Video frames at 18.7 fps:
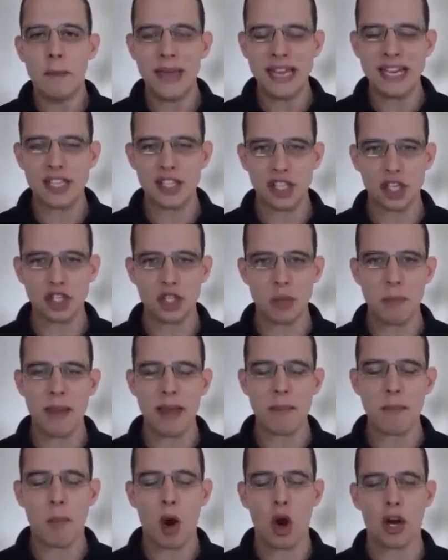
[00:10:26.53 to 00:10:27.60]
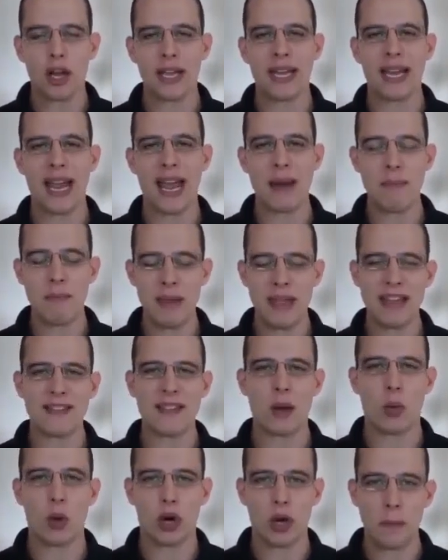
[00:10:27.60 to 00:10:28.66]
being such a big market and being
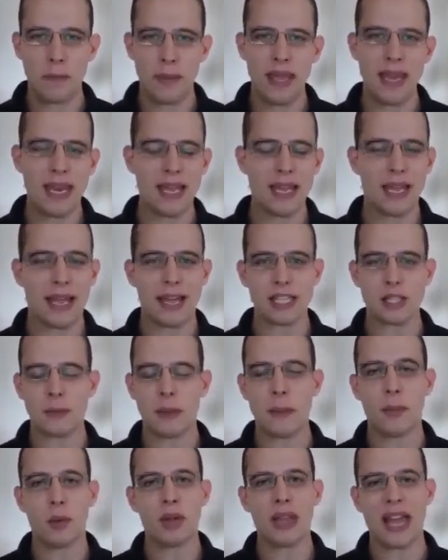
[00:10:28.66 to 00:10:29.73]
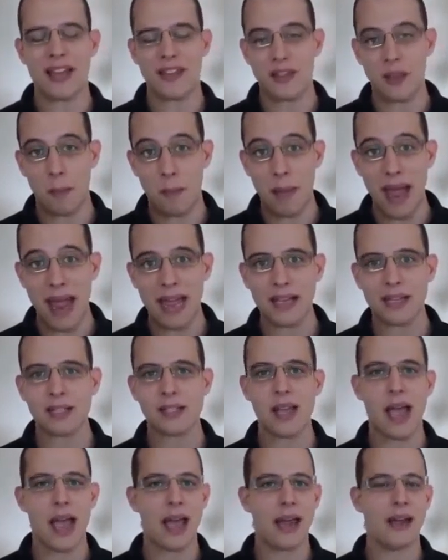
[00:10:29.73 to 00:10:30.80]
that we're competing against people like the
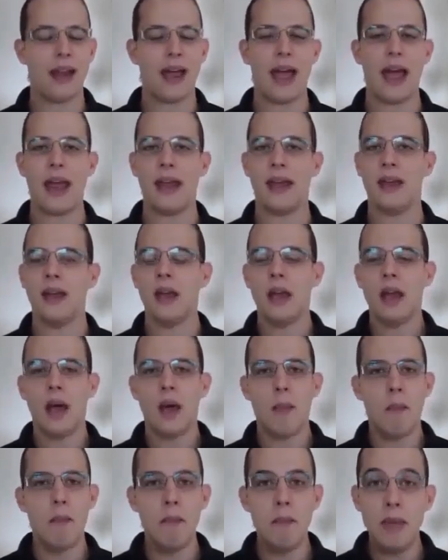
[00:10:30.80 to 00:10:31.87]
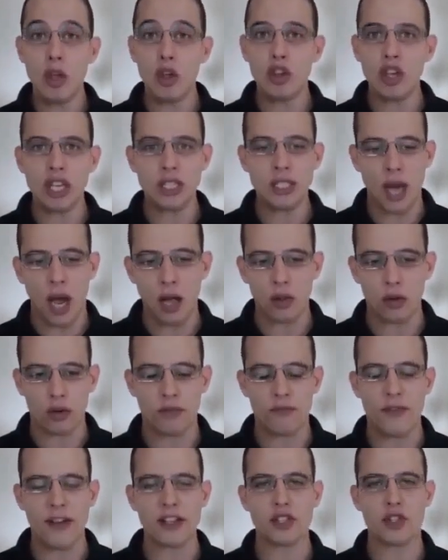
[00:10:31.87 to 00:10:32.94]
banks and million-dollar
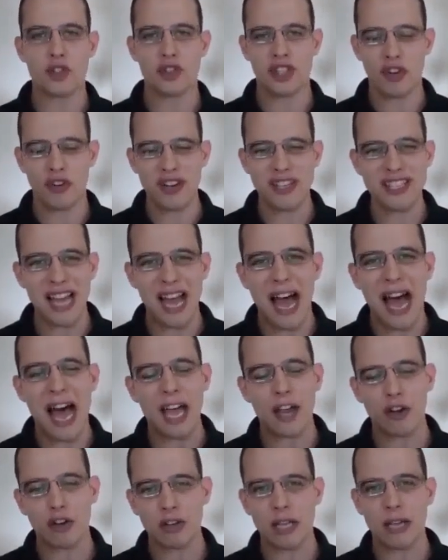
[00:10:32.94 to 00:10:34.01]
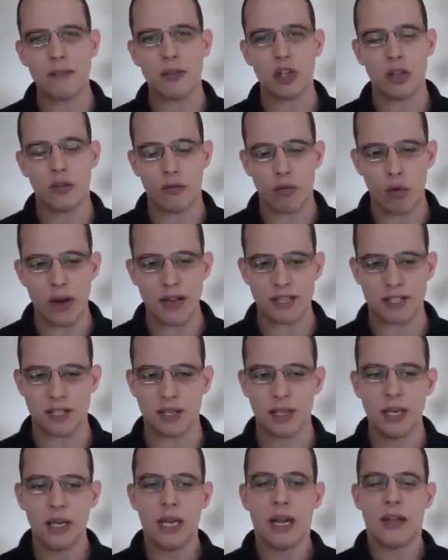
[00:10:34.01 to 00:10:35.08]
investors, there is a higher level of risk.
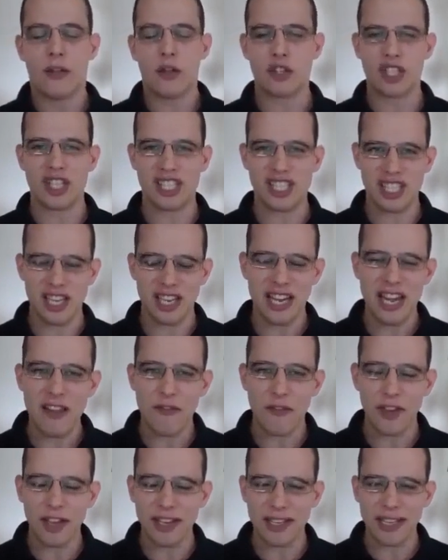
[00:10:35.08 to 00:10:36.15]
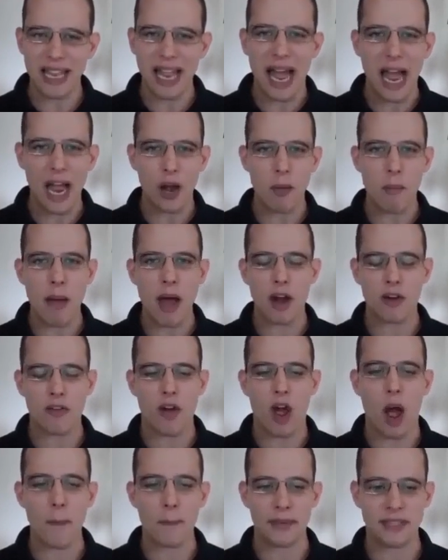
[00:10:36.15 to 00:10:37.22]
There's a significantly higher amount of
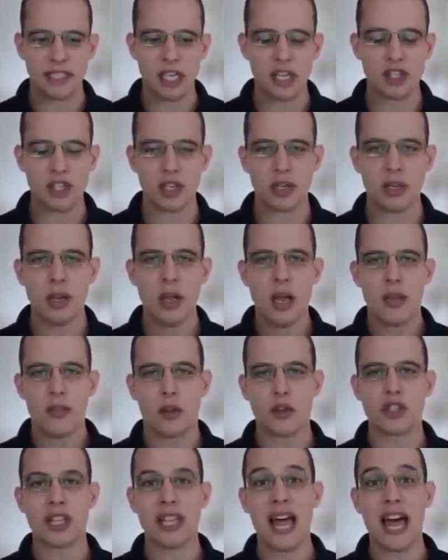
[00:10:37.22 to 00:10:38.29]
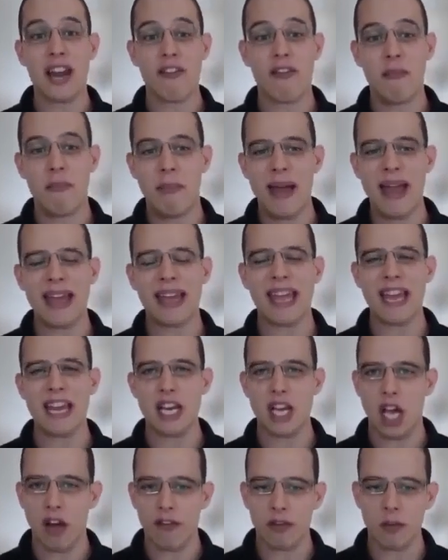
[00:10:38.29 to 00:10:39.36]
competition. There's a lot of bank
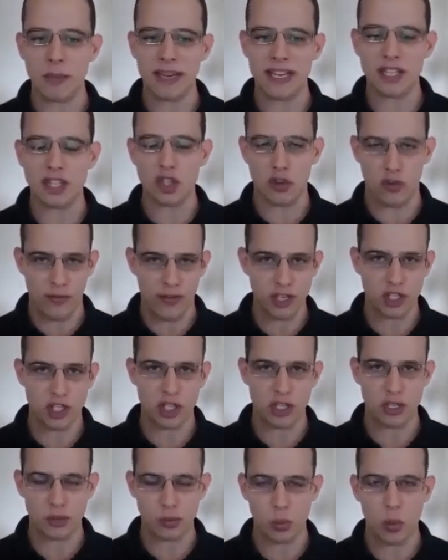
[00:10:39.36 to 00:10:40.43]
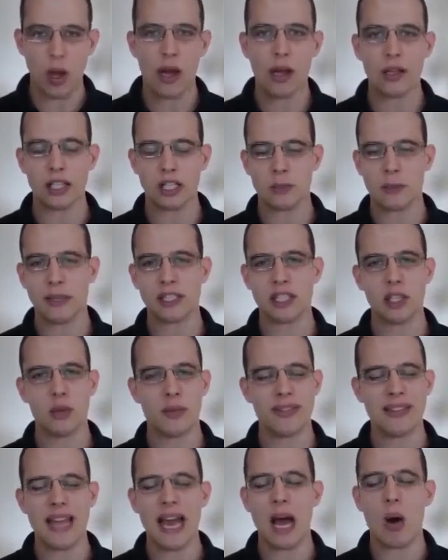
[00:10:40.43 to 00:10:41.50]
and government intervention as well, especially
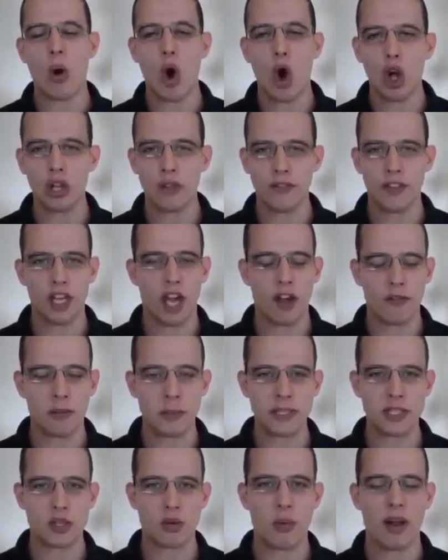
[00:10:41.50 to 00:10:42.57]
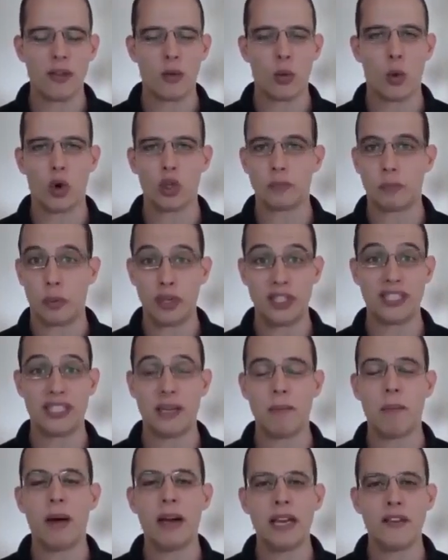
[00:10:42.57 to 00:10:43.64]
with now all of the governments around the world
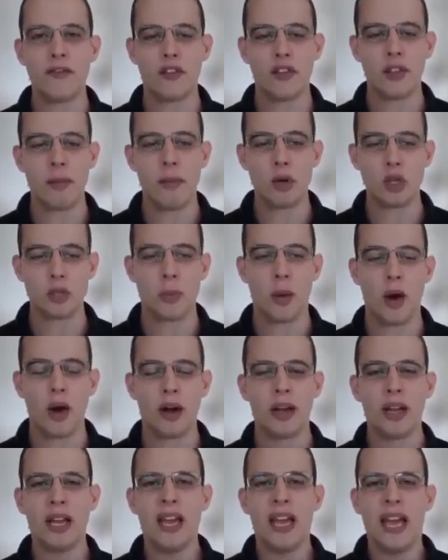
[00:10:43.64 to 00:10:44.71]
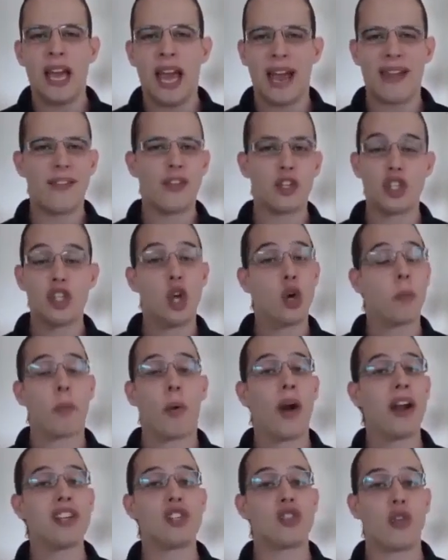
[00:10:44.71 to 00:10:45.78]
printing money for the most part. And there's no
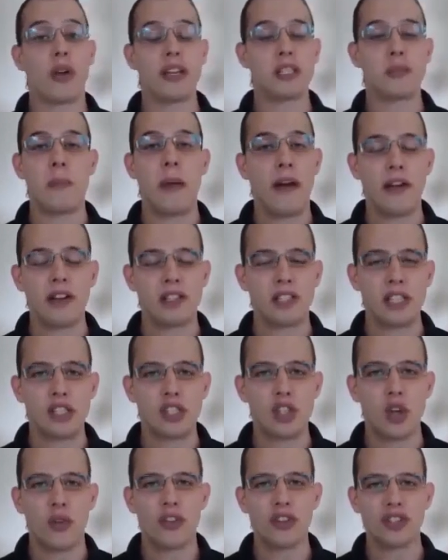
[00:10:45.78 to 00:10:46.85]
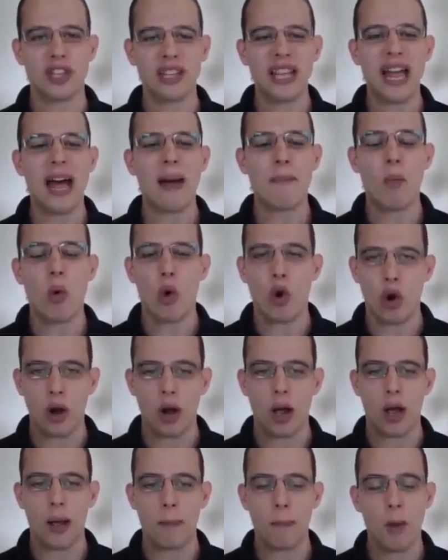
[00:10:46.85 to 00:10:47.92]
price transparency. So there's a lot more
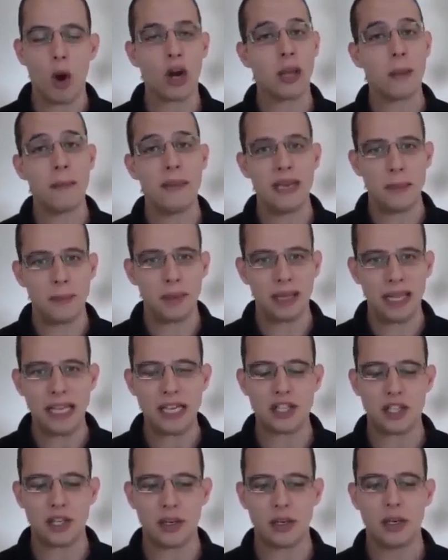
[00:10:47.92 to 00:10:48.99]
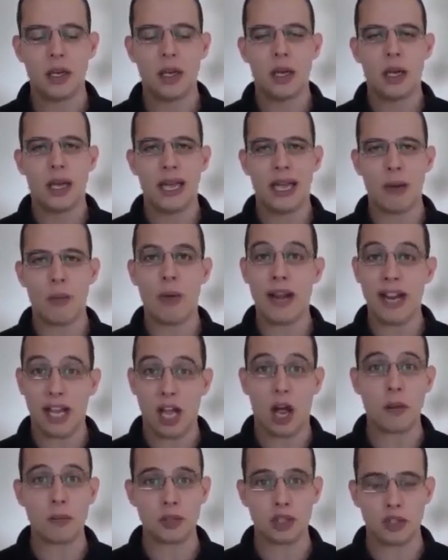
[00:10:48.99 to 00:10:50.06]
market manipulation when it
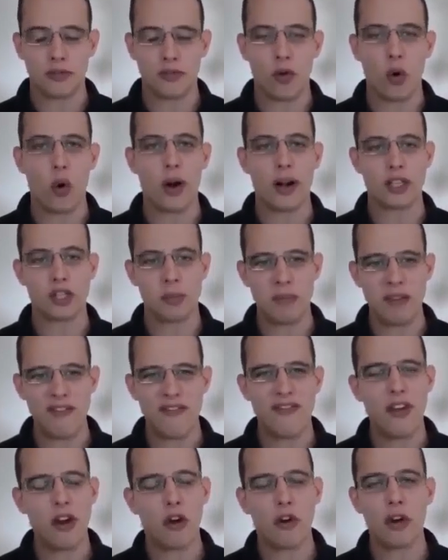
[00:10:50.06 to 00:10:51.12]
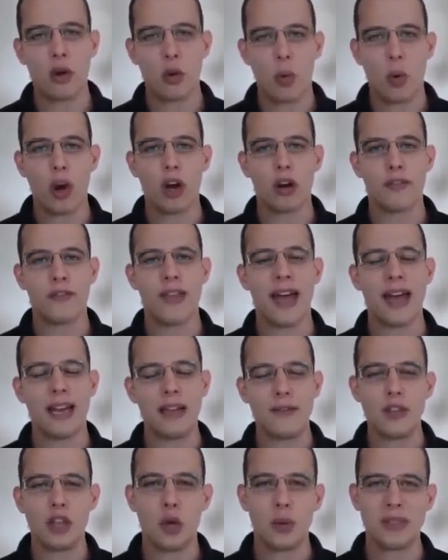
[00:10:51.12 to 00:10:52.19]
comes to Forex. So be very aware of that.
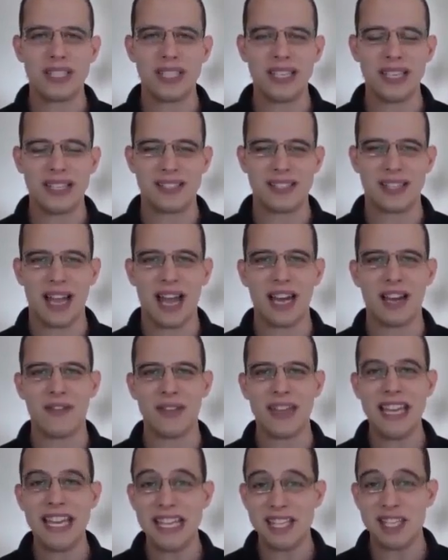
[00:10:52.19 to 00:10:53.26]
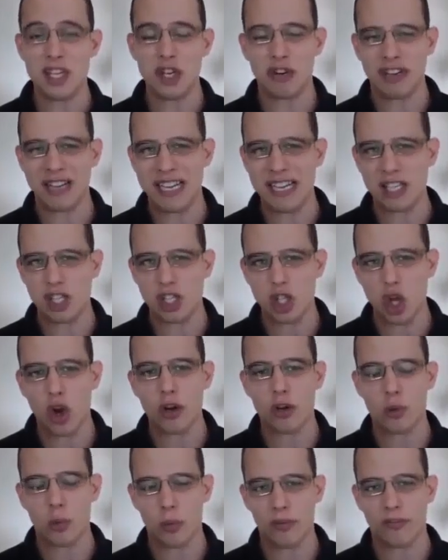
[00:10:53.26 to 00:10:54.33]
Even though it's kind of easier to get
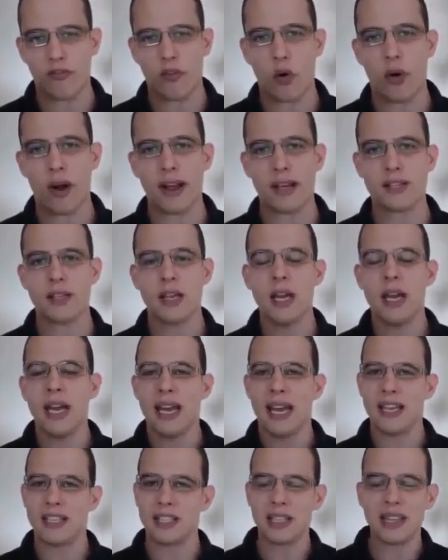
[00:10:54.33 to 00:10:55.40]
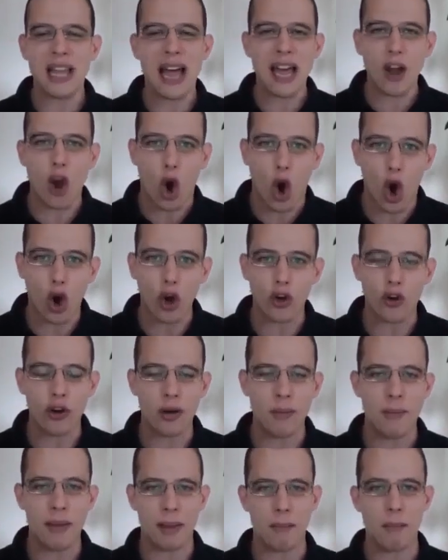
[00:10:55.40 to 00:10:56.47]
started with Forex, it's a lot harder
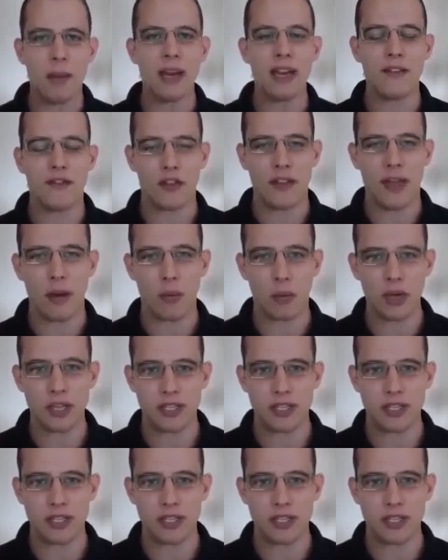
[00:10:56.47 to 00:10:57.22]
to make money for that